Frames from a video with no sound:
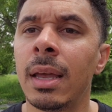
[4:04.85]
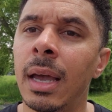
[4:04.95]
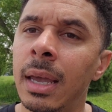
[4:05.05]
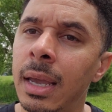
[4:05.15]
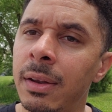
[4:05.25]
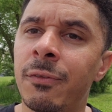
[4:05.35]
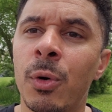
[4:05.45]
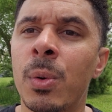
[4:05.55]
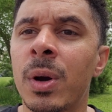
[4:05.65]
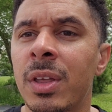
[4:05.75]
And
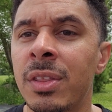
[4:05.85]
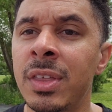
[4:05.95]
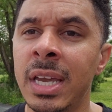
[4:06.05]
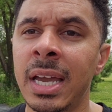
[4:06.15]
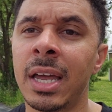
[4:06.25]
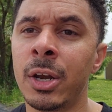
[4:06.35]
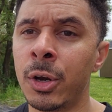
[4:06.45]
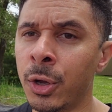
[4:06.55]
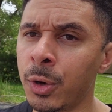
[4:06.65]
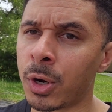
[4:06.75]
for the
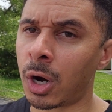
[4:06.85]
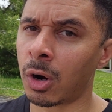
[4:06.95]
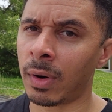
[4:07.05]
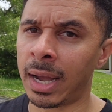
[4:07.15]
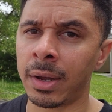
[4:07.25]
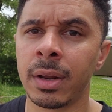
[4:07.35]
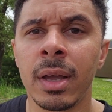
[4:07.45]
new car route,